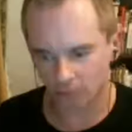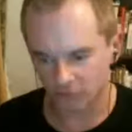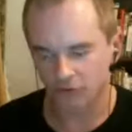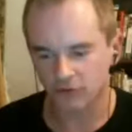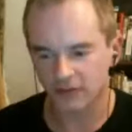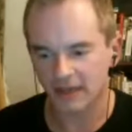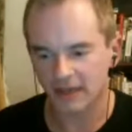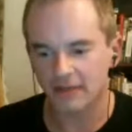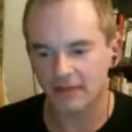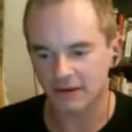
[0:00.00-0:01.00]
so
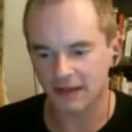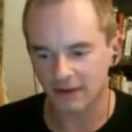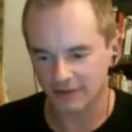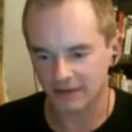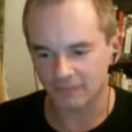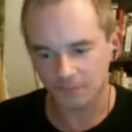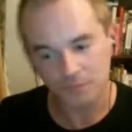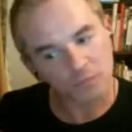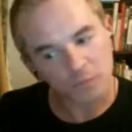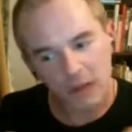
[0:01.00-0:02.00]
they kind of get
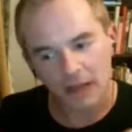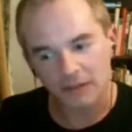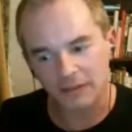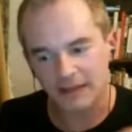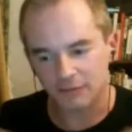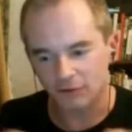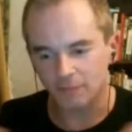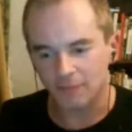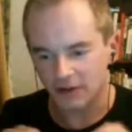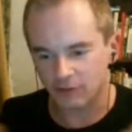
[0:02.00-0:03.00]
a level of
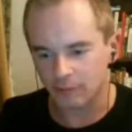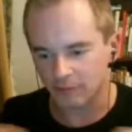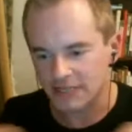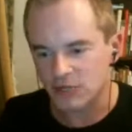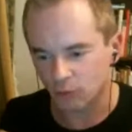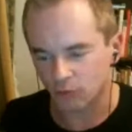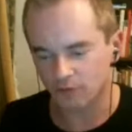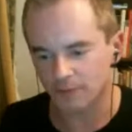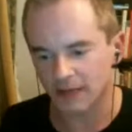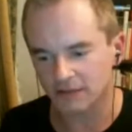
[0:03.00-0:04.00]
modicum of equal
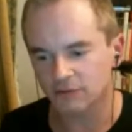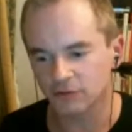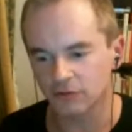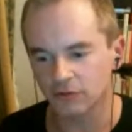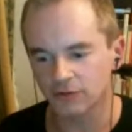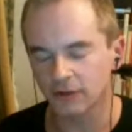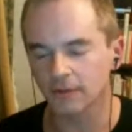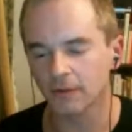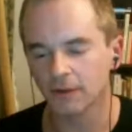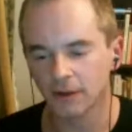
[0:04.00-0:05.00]
respect to
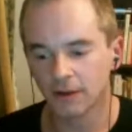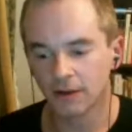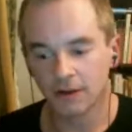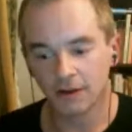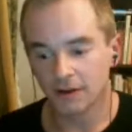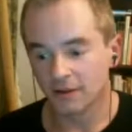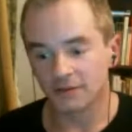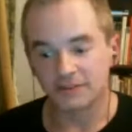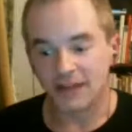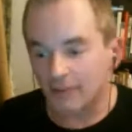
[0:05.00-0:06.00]
the
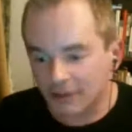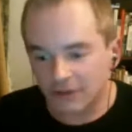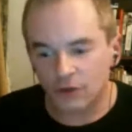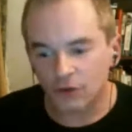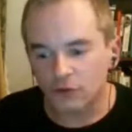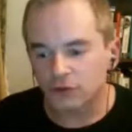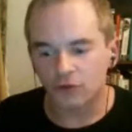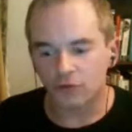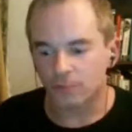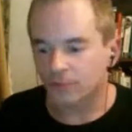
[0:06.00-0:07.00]
dominant culture or
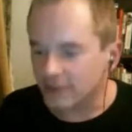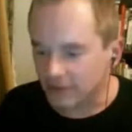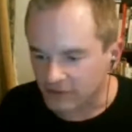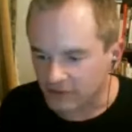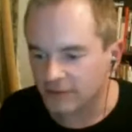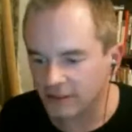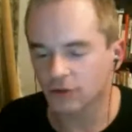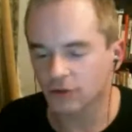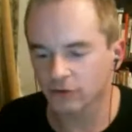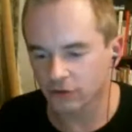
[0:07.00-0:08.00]
the pre-existing
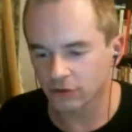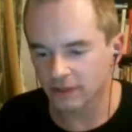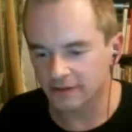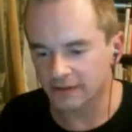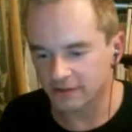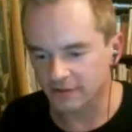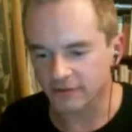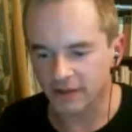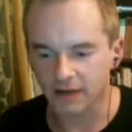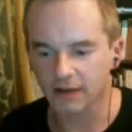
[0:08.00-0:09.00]
culture in that
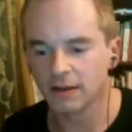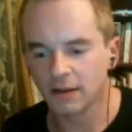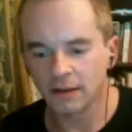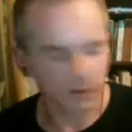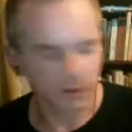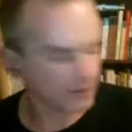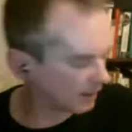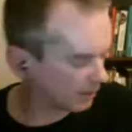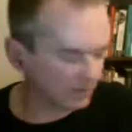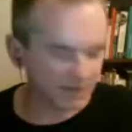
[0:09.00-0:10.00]
society.
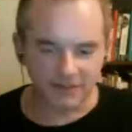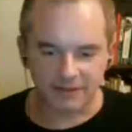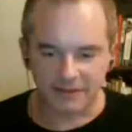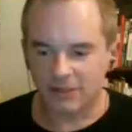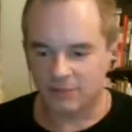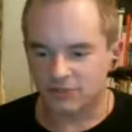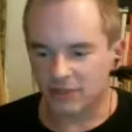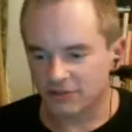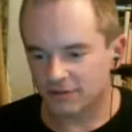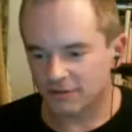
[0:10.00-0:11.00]
What do you think? Do you have any
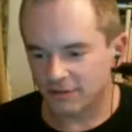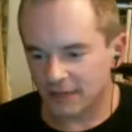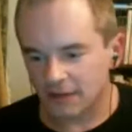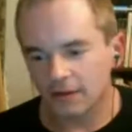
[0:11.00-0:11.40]
objections to that?